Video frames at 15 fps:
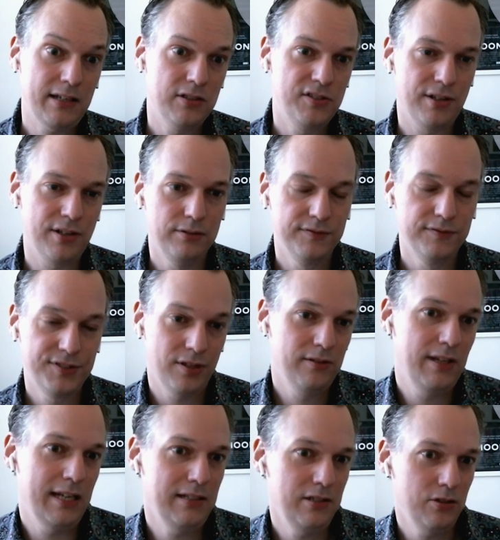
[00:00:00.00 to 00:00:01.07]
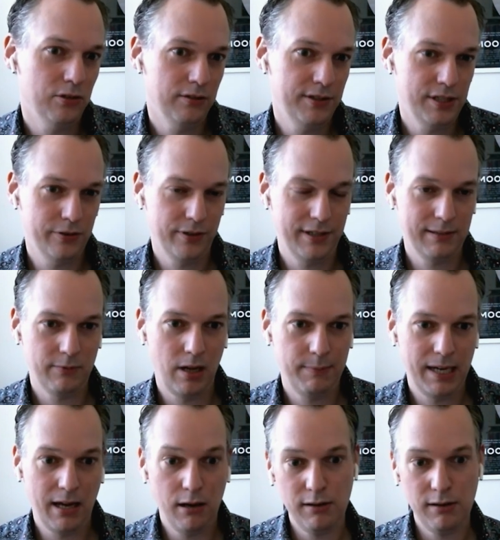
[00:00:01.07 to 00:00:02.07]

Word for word: that could solve. So then your thing might be,